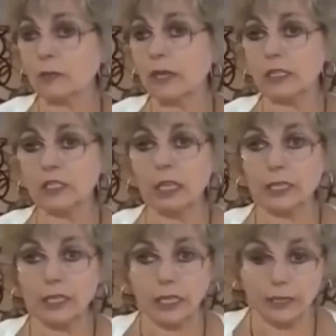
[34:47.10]
on page
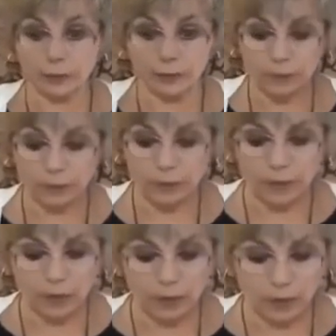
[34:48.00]
98.
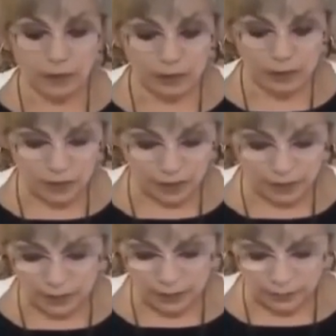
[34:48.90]
It
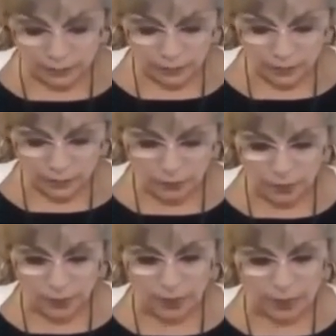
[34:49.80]
says
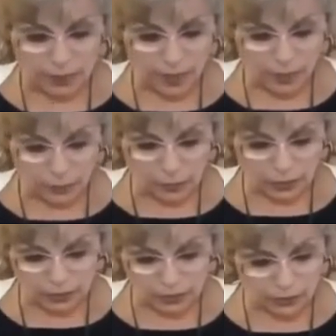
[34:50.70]
that
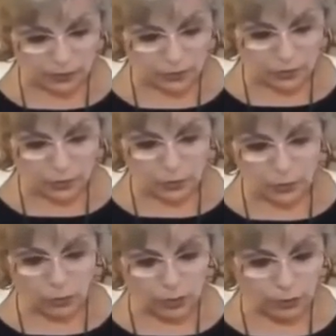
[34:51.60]
towers
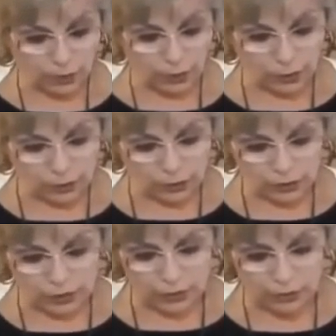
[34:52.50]
will be
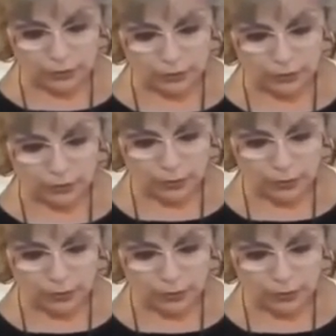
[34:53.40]
used